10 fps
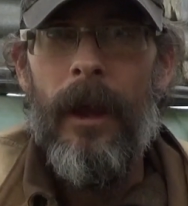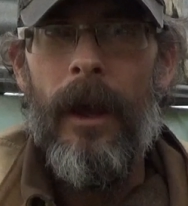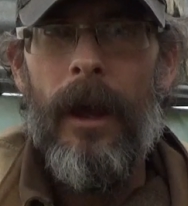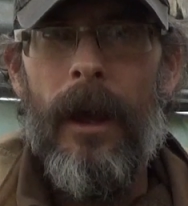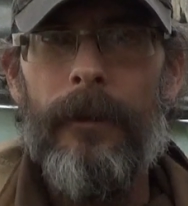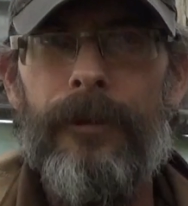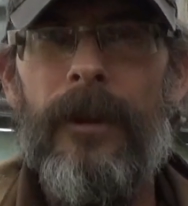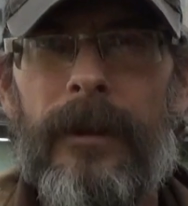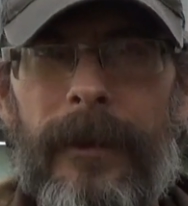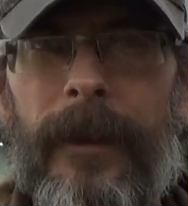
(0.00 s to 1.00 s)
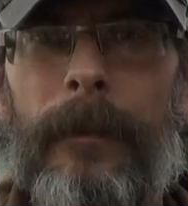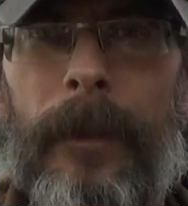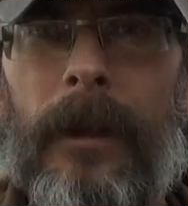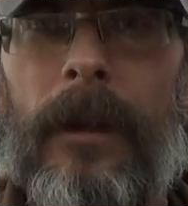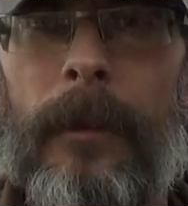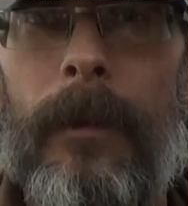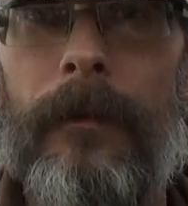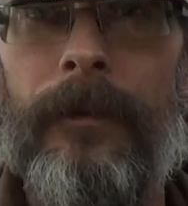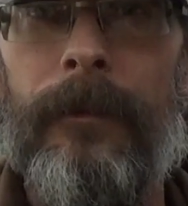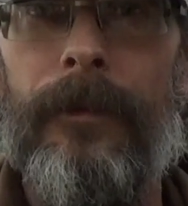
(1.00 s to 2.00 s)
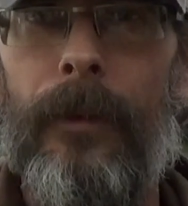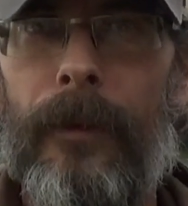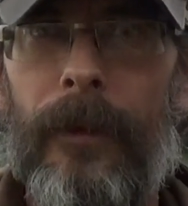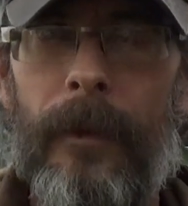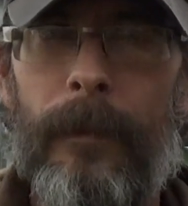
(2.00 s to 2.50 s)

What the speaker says: I'll try and dig up a clip of some soil that